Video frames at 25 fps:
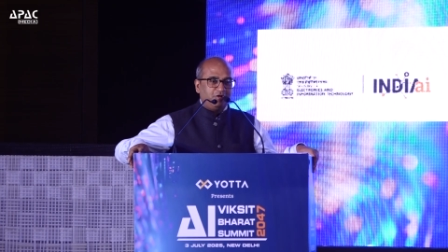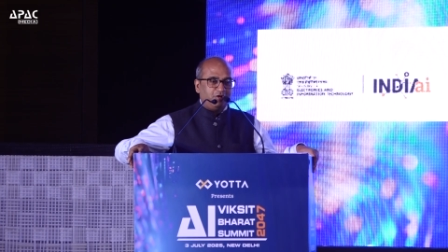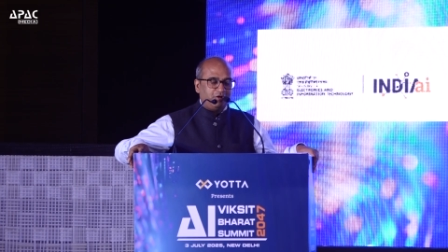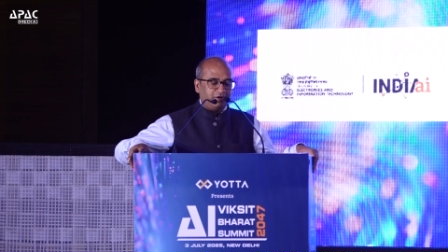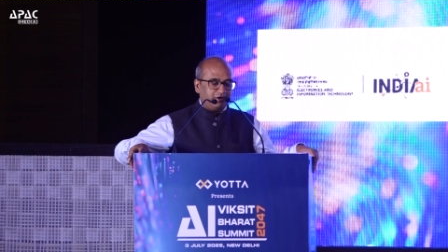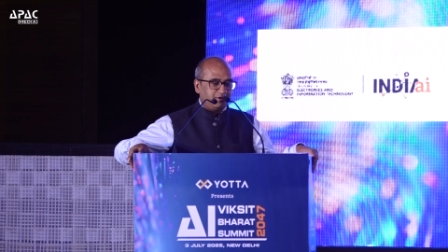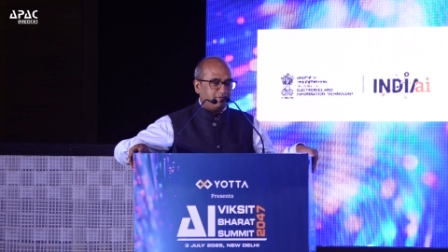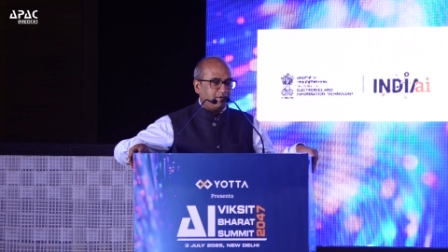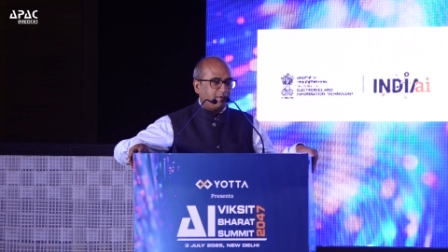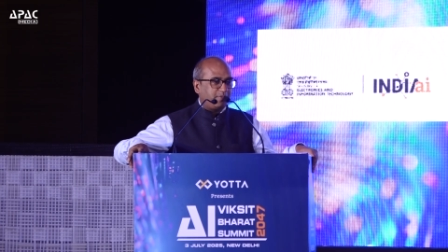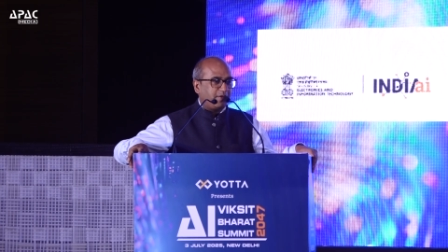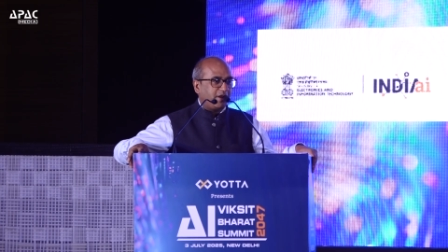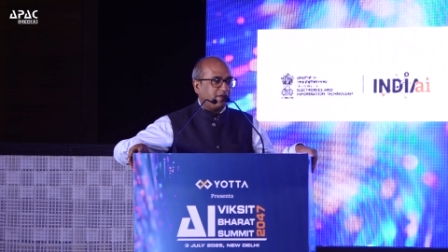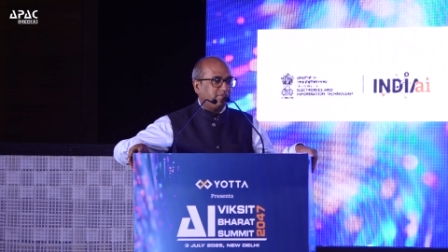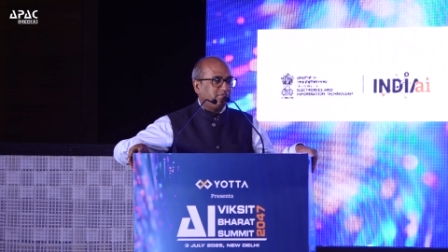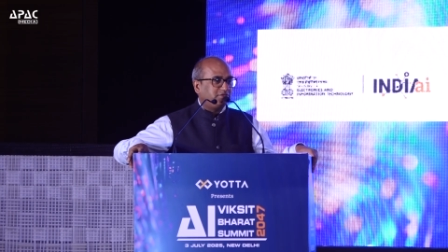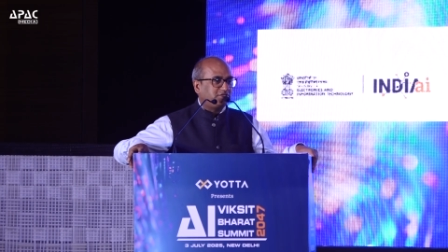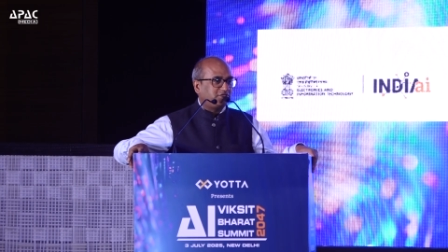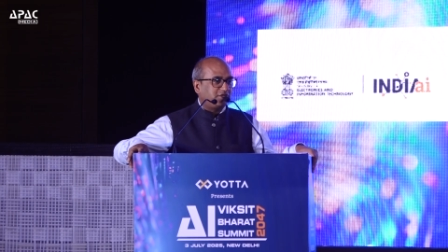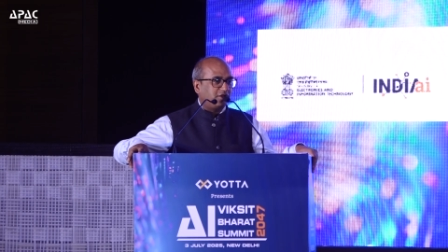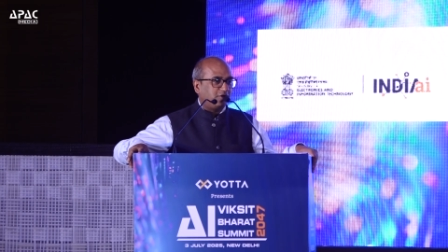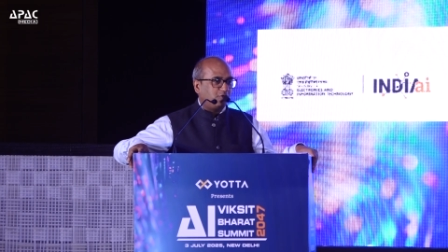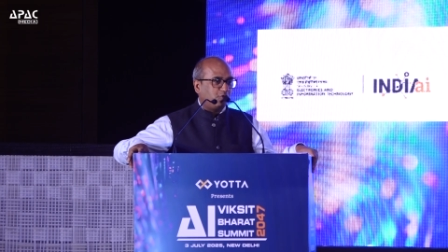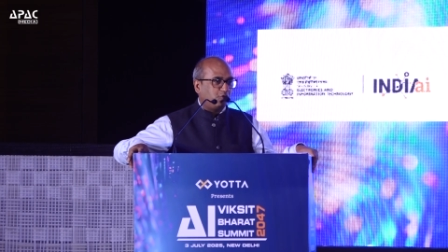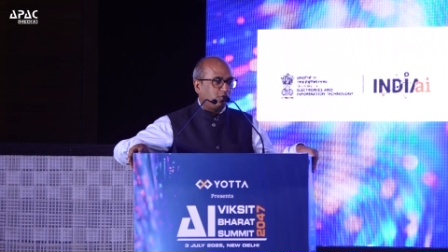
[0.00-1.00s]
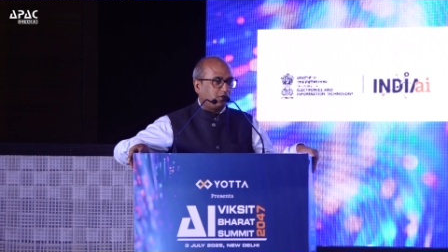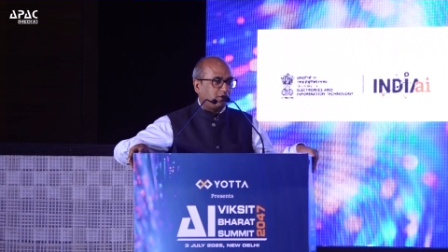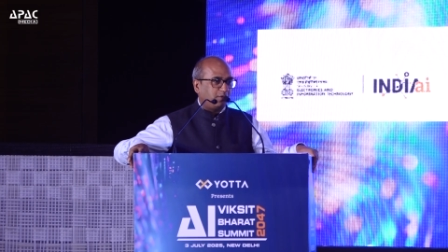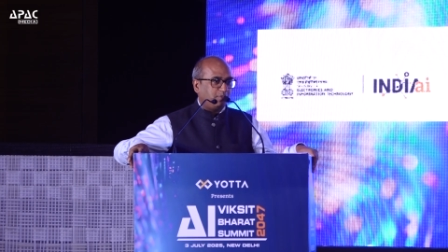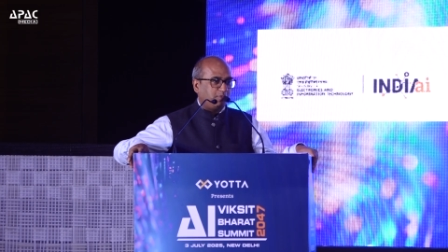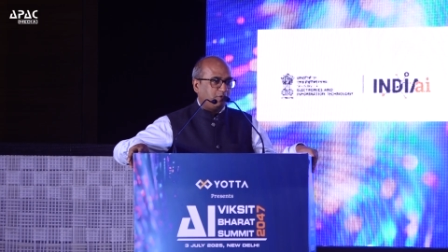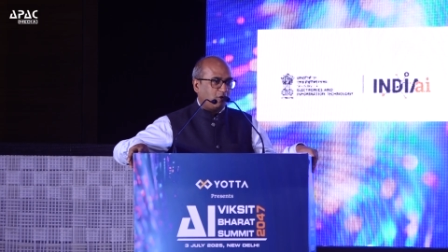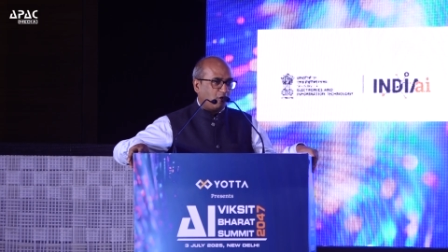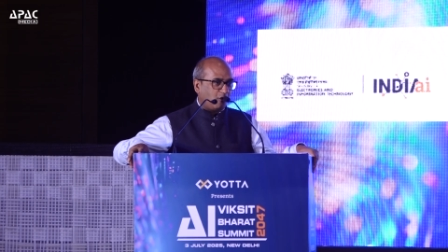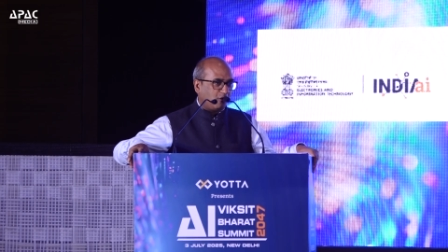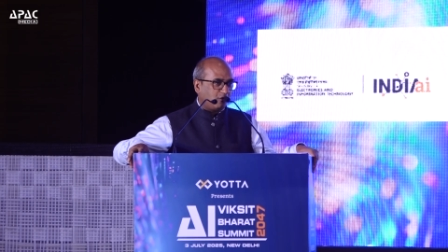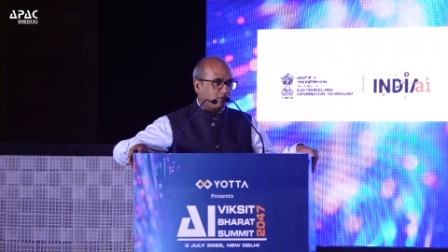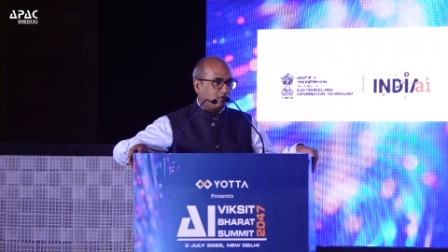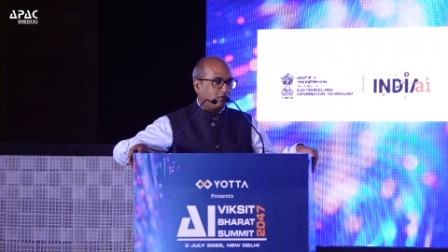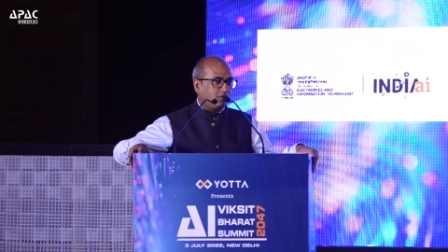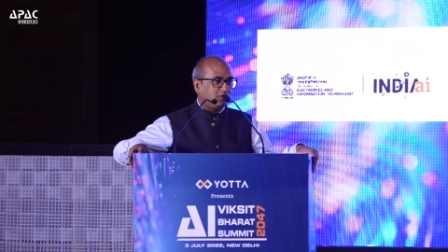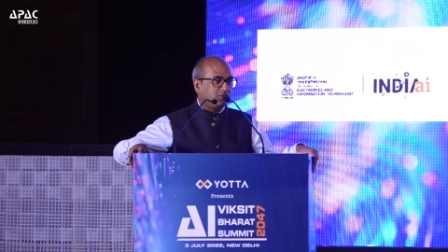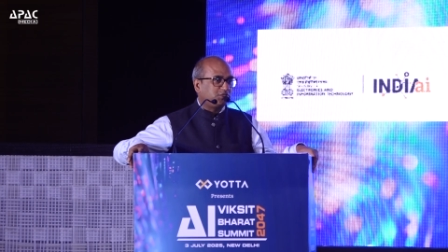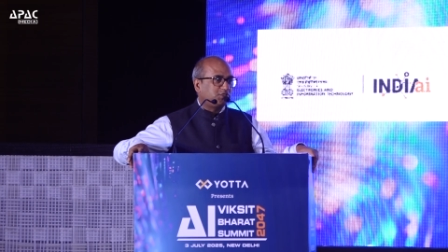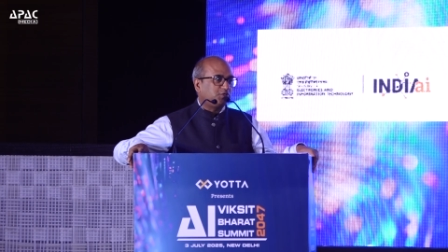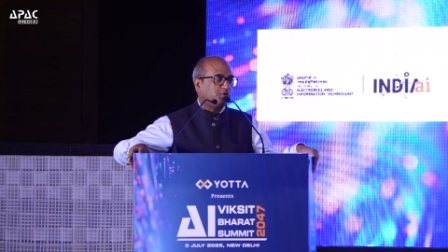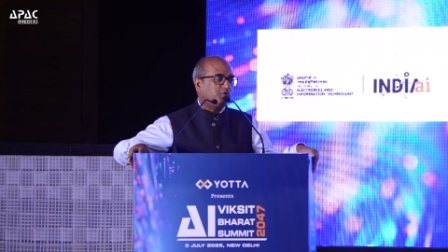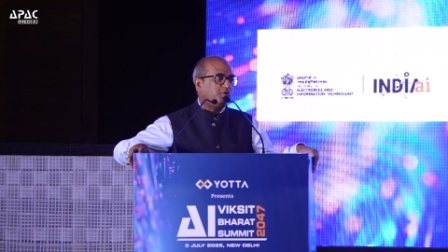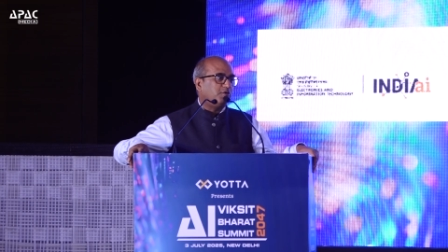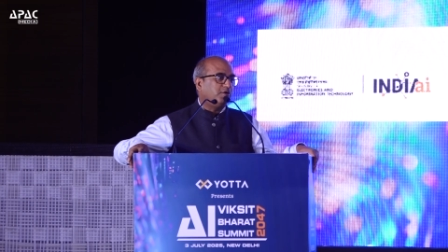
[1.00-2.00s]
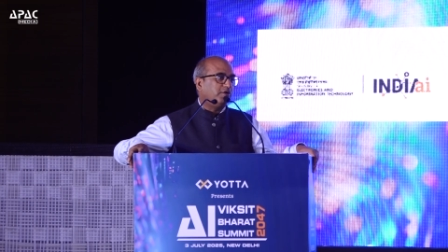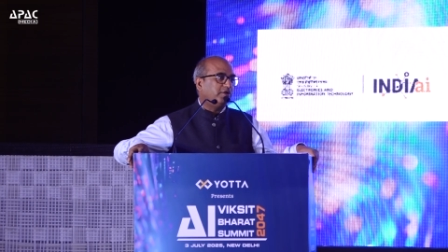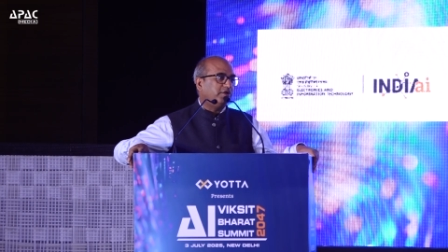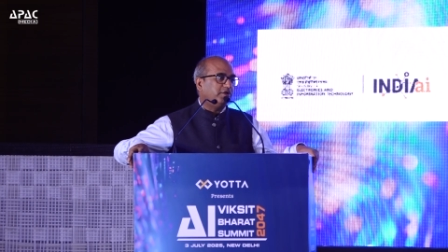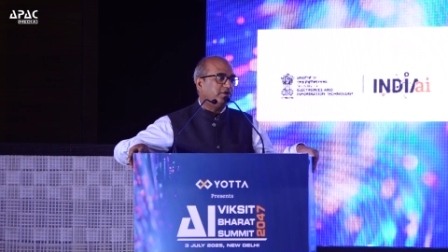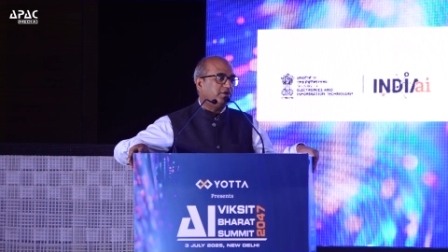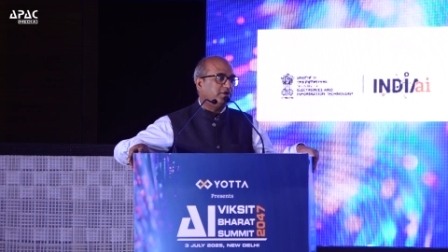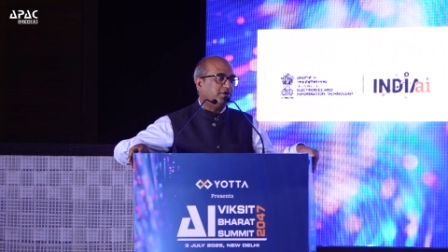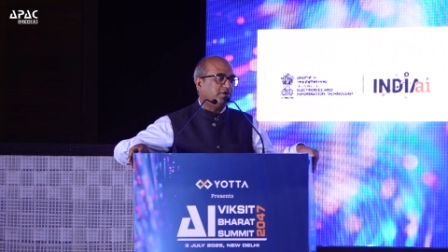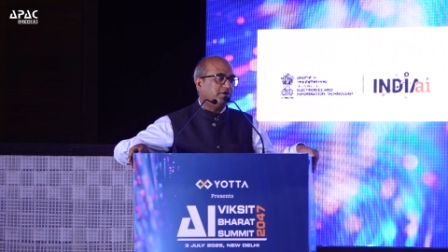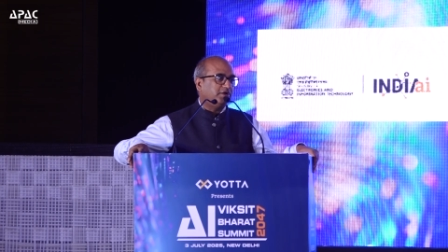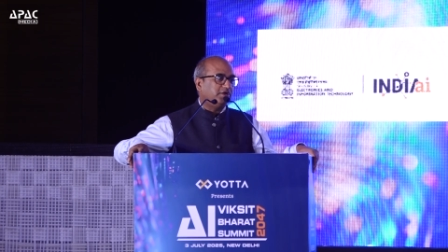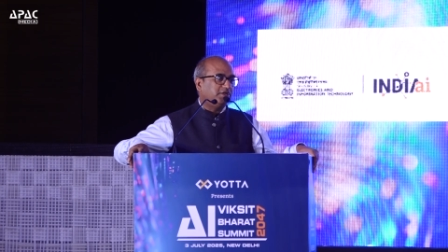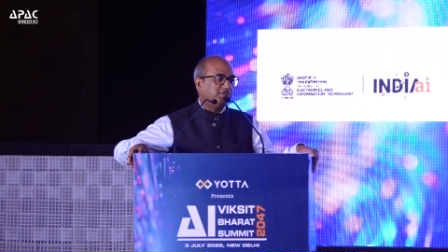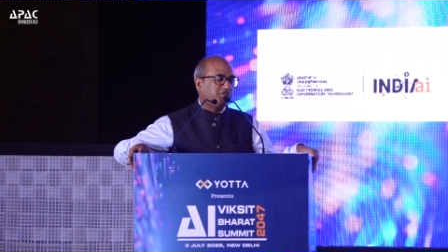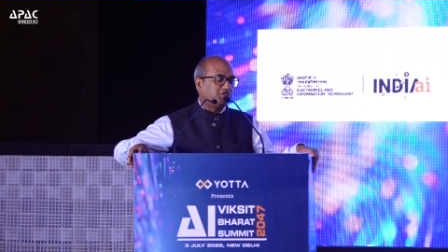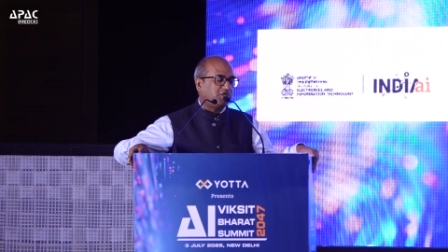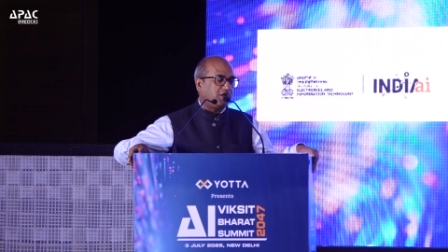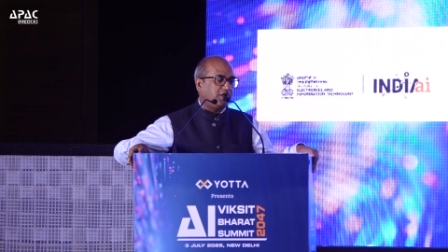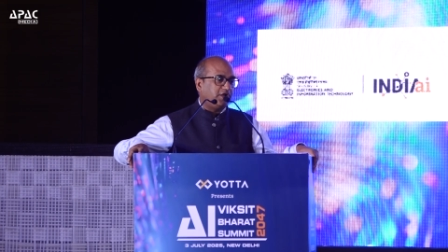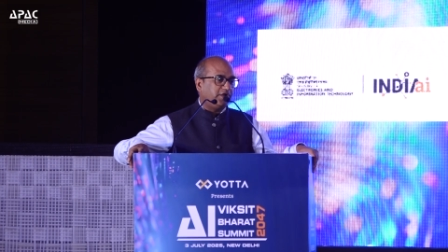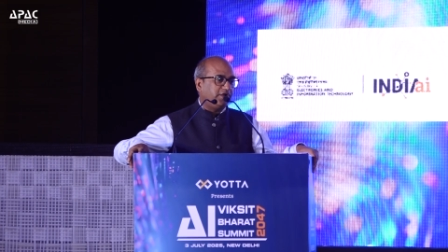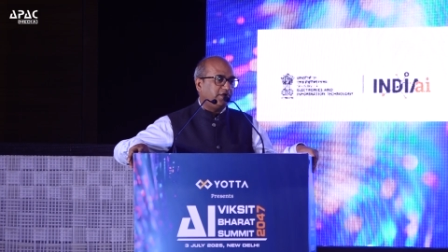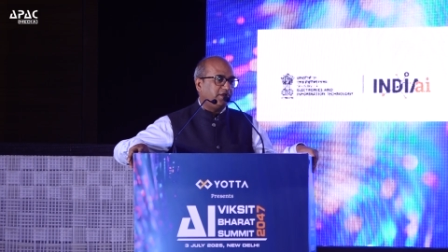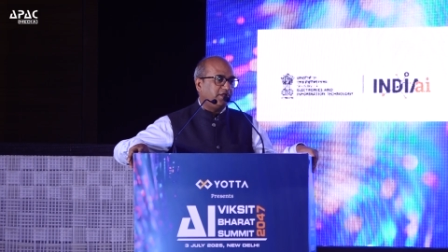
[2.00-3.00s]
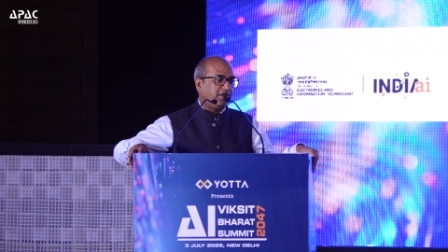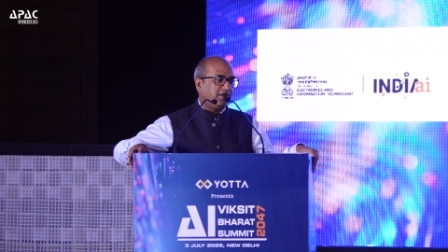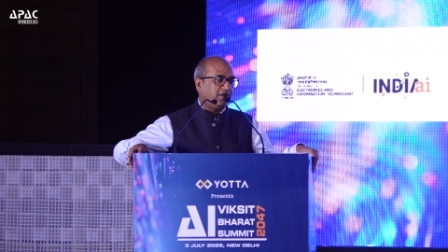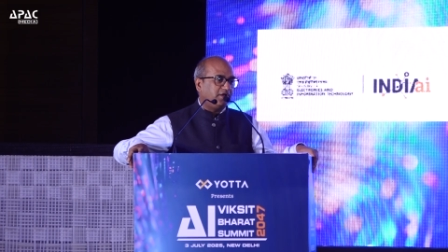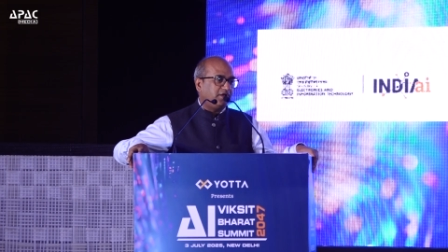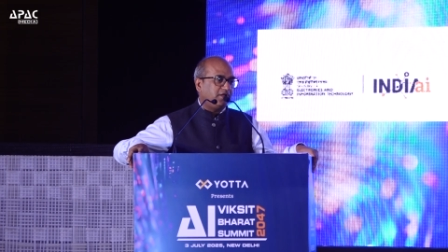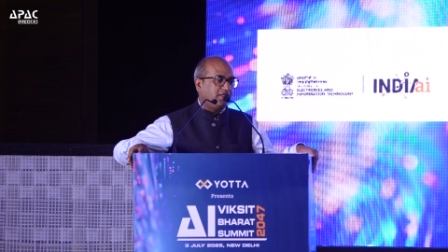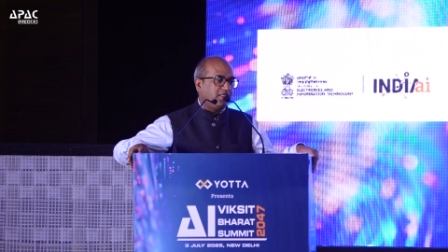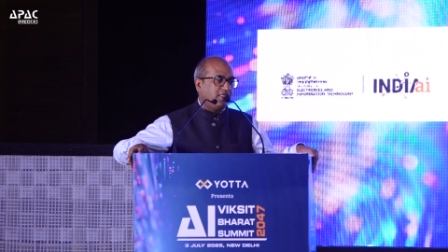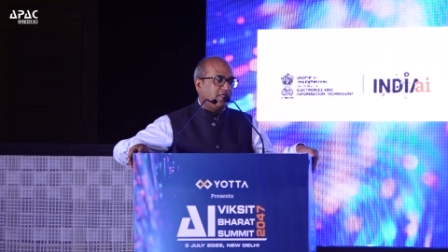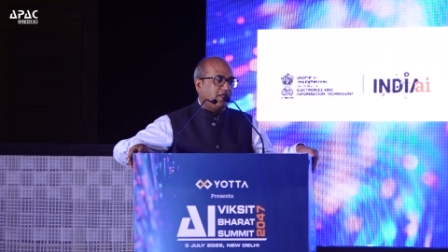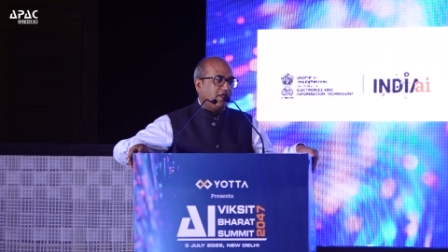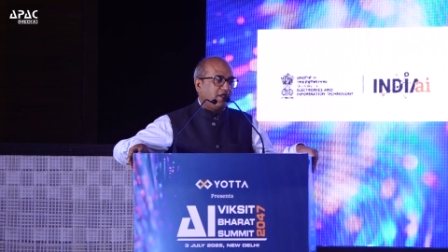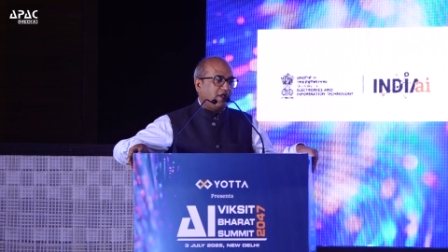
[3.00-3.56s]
Honorable Prime Minister wrote a blog also on Digital India